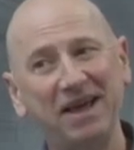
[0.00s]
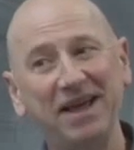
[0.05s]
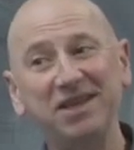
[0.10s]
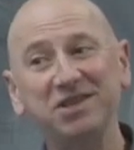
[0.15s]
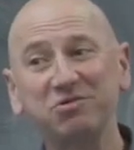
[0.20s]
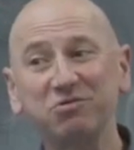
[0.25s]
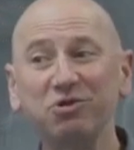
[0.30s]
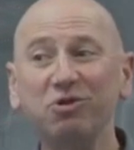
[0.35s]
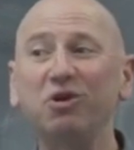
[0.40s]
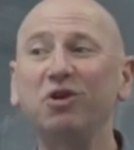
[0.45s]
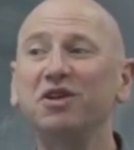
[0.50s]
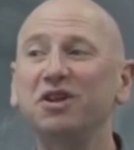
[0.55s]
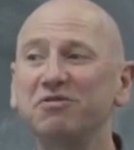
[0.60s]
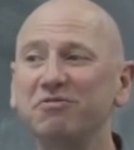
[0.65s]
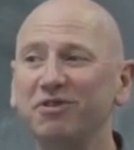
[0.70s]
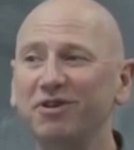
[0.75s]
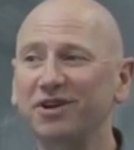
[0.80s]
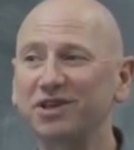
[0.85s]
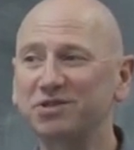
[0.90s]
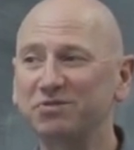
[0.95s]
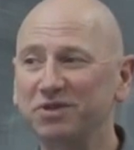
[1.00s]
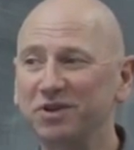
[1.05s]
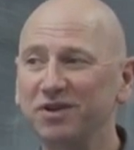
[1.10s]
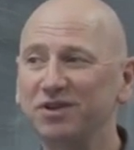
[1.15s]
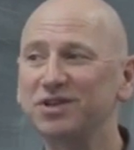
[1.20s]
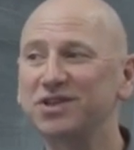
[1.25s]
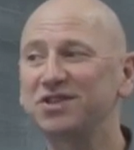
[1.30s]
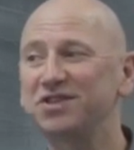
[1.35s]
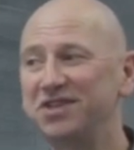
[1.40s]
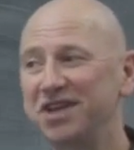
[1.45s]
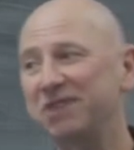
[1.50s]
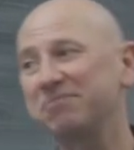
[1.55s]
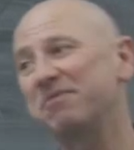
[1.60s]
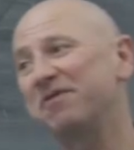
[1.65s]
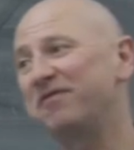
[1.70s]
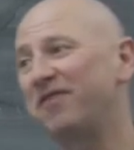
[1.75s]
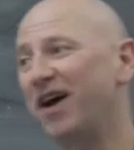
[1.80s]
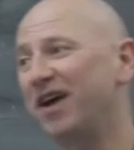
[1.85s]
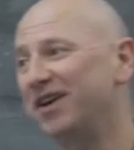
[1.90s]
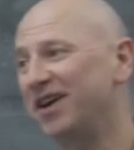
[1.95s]
Bayes' rule only works when there's a
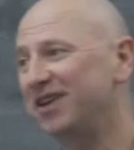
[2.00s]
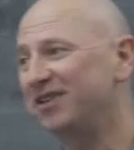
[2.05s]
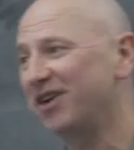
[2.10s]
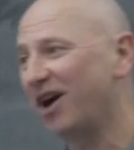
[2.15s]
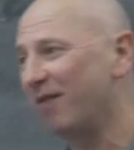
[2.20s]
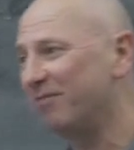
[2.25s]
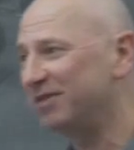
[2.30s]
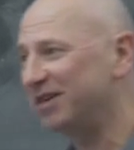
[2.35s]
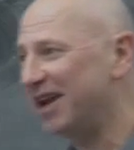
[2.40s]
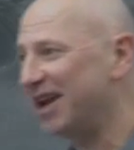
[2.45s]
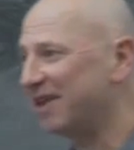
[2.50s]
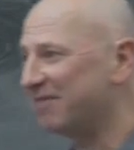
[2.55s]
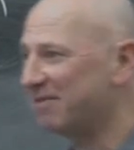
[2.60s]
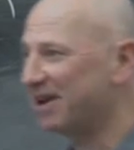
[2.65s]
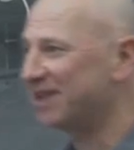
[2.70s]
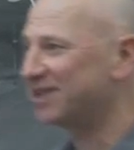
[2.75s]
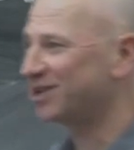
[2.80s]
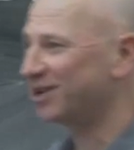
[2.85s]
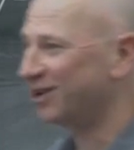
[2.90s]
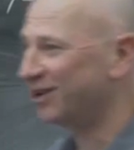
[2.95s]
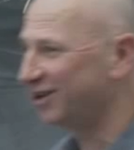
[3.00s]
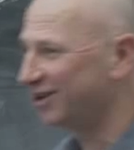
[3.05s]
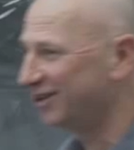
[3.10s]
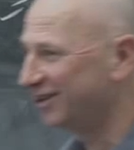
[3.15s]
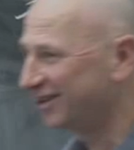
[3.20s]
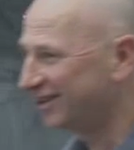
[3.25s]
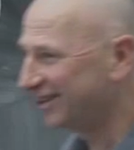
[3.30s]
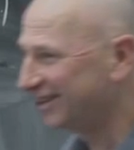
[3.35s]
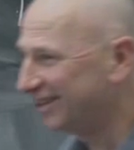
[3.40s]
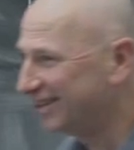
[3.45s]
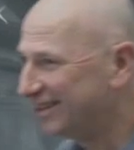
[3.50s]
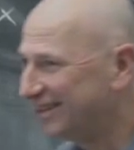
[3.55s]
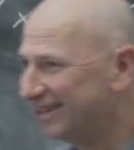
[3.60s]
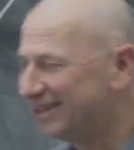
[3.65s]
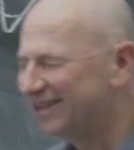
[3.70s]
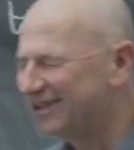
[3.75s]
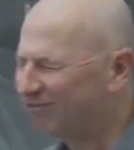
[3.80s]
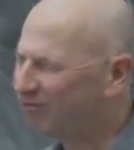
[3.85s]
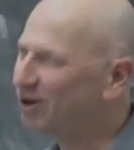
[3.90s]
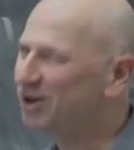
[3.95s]
sigma finite dominating measure.
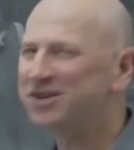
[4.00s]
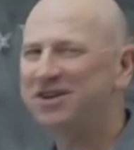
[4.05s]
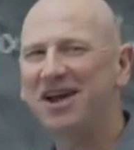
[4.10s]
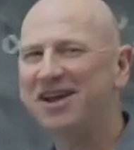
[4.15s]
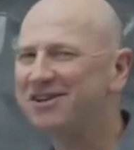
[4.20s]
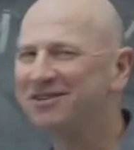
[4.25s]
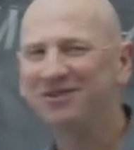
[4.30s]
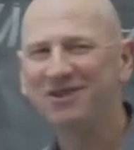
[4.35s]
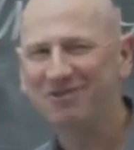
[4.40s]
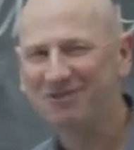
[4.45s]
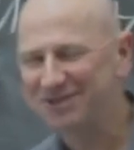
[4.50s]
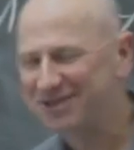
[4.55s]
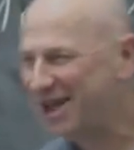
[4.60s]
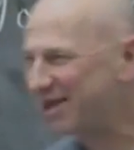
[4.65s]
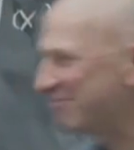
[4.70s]
One day you'll know what